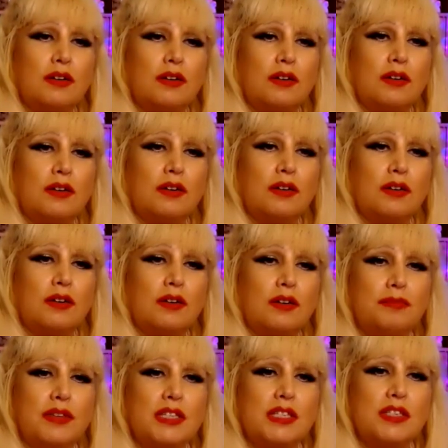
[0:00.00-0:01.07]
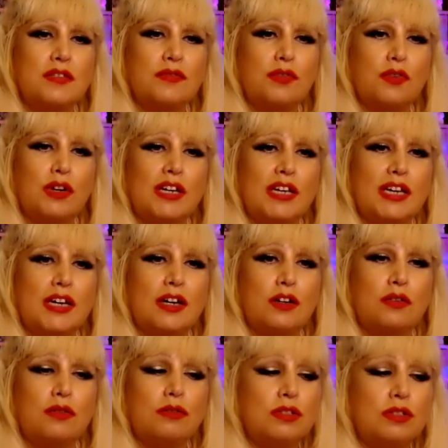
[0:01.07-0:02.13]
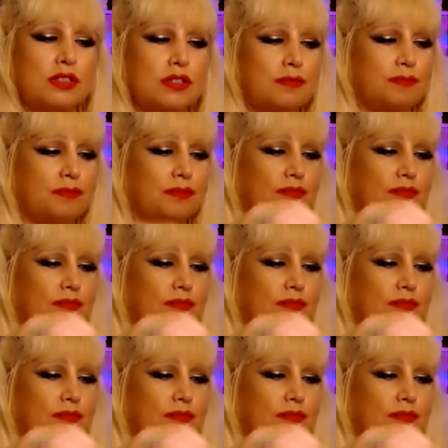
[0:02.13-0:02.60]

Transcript: Okay, so this is for Leos.